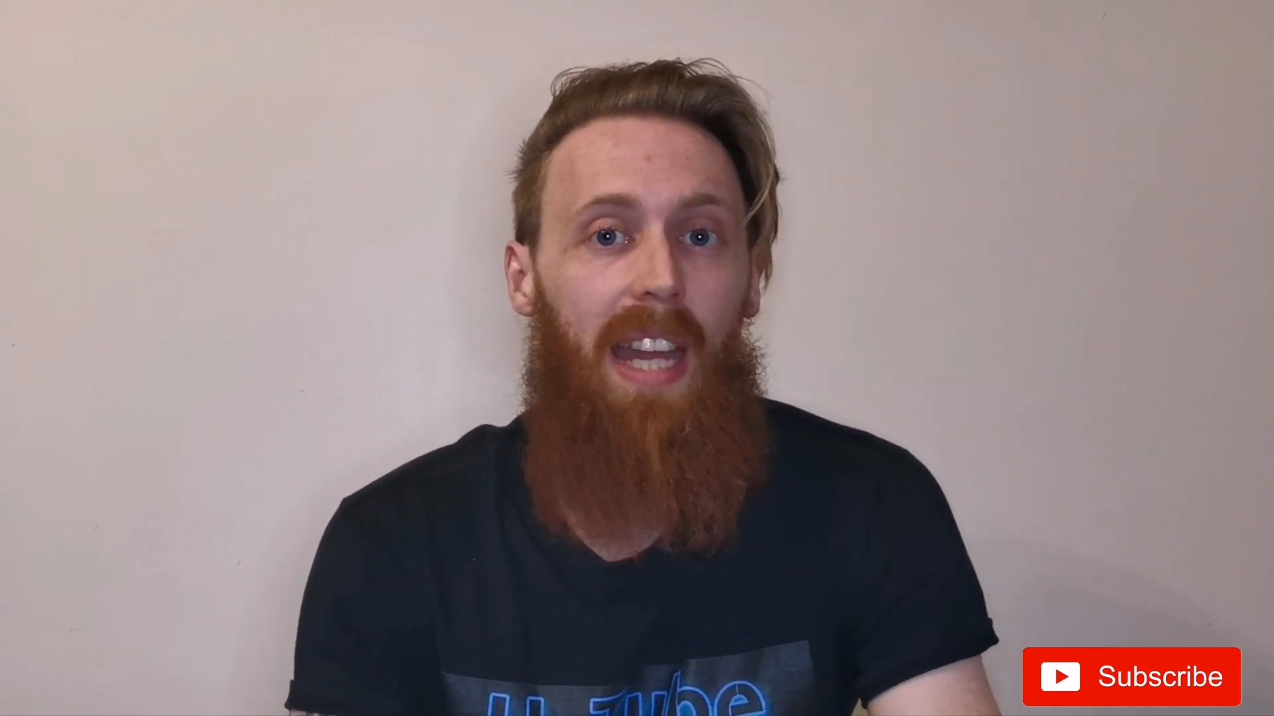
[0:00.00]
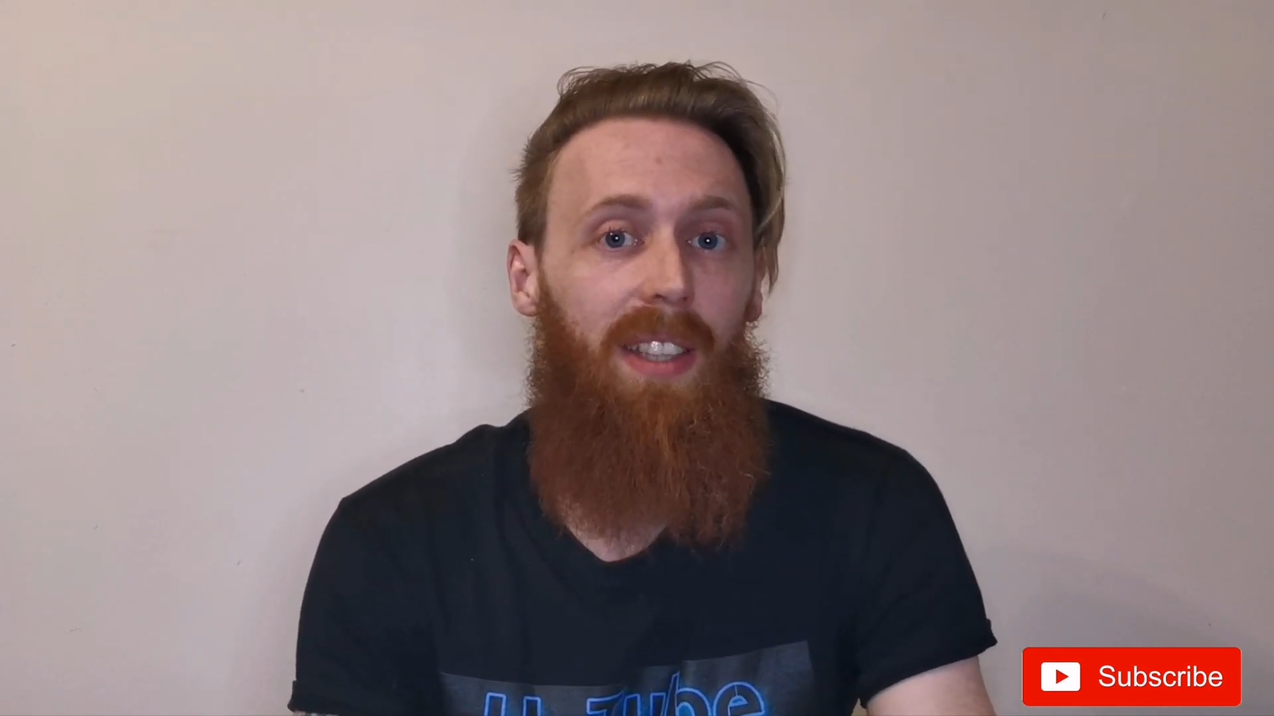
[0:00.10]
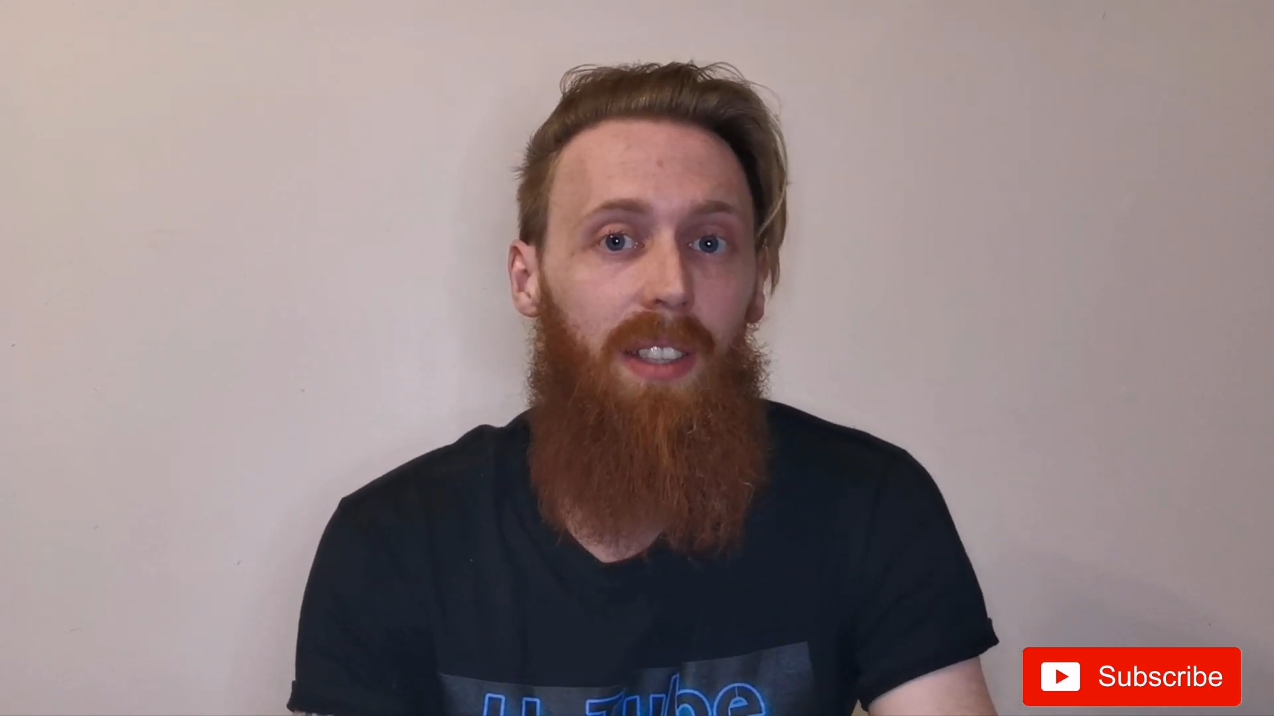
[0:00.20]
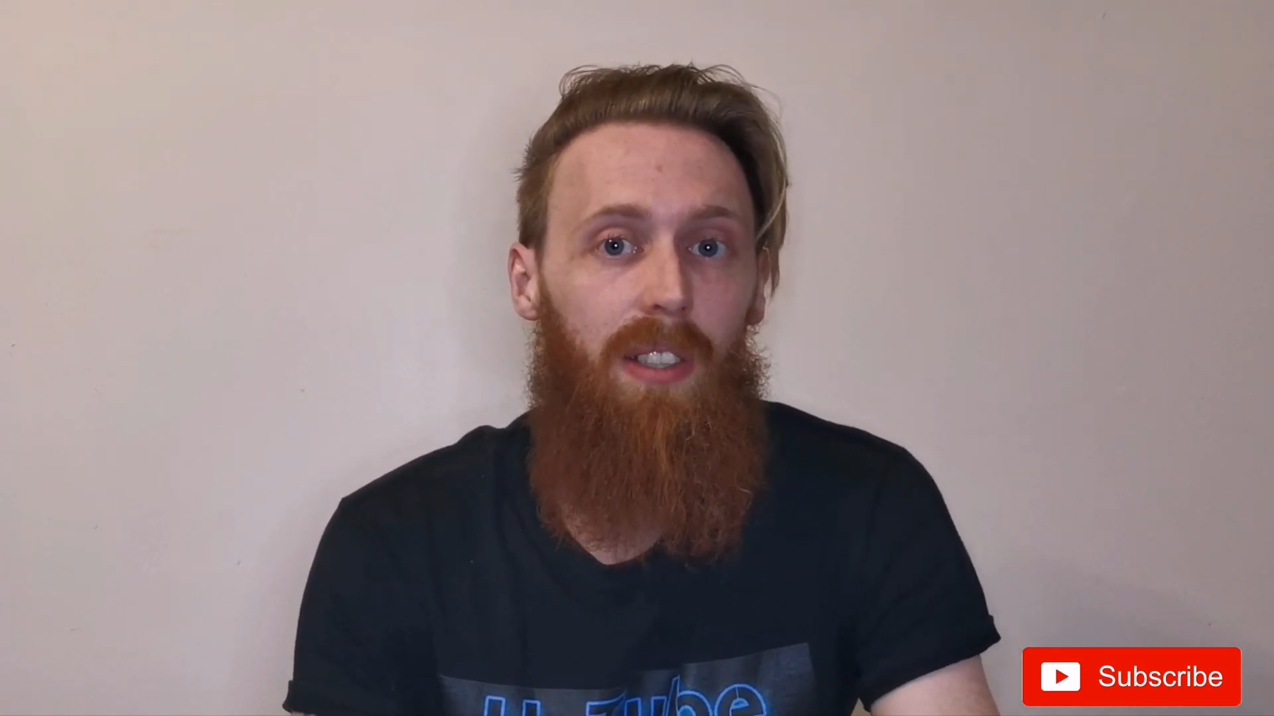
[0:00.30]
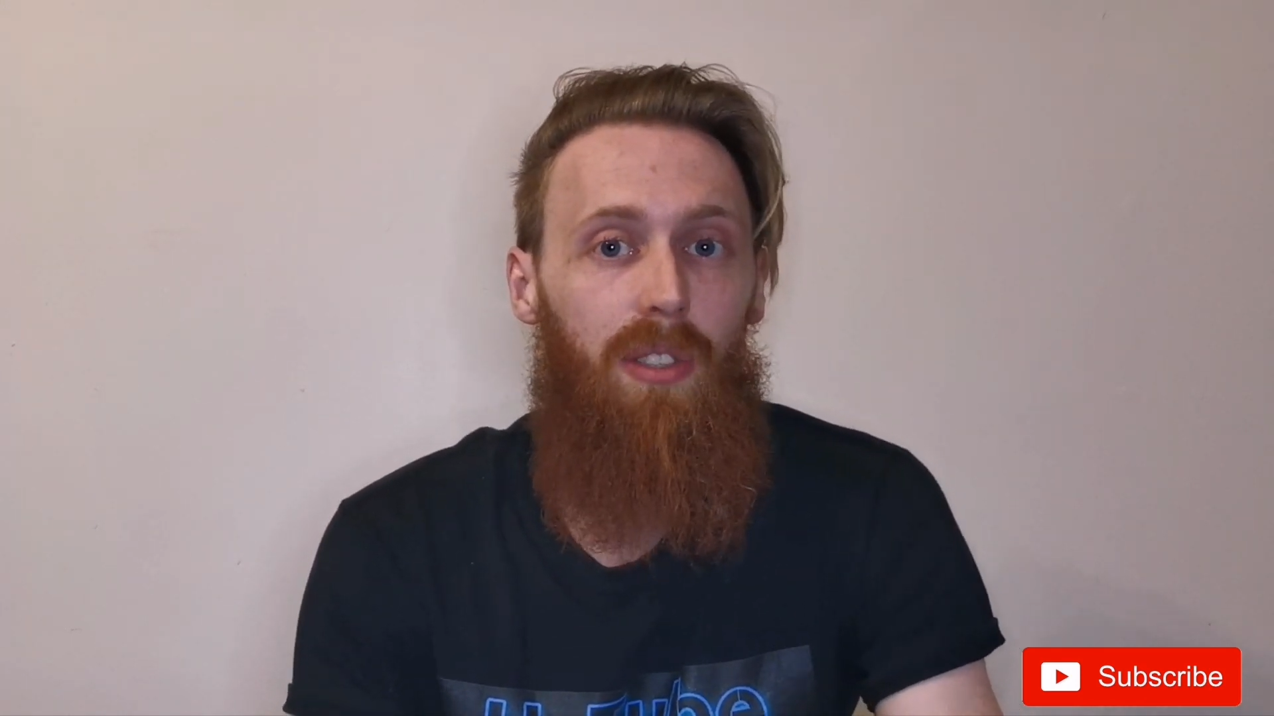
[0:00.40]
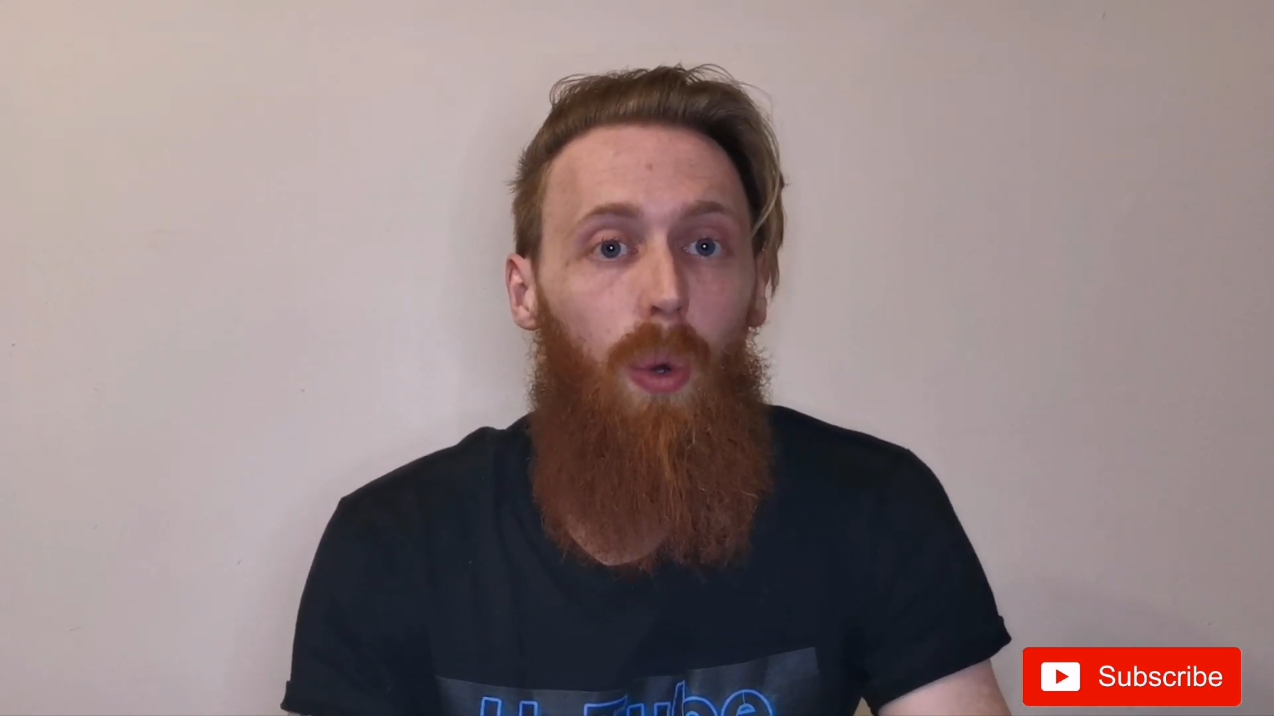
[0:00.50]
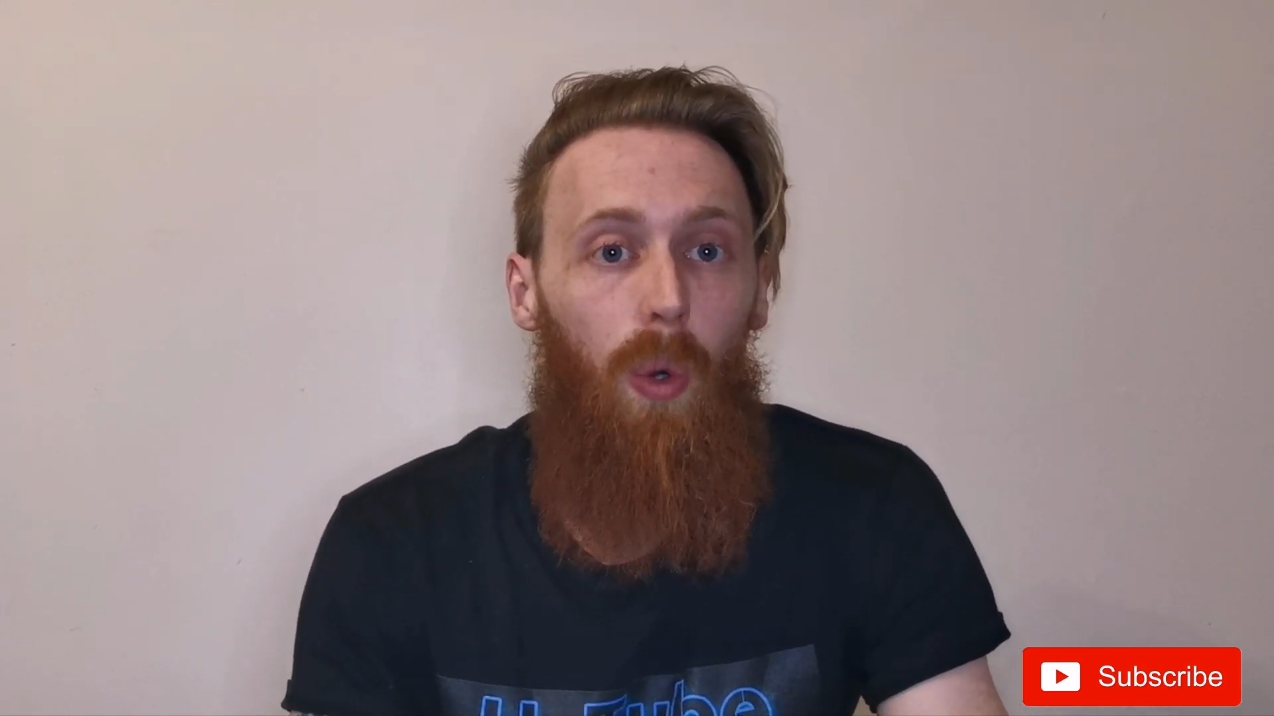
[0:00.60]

standards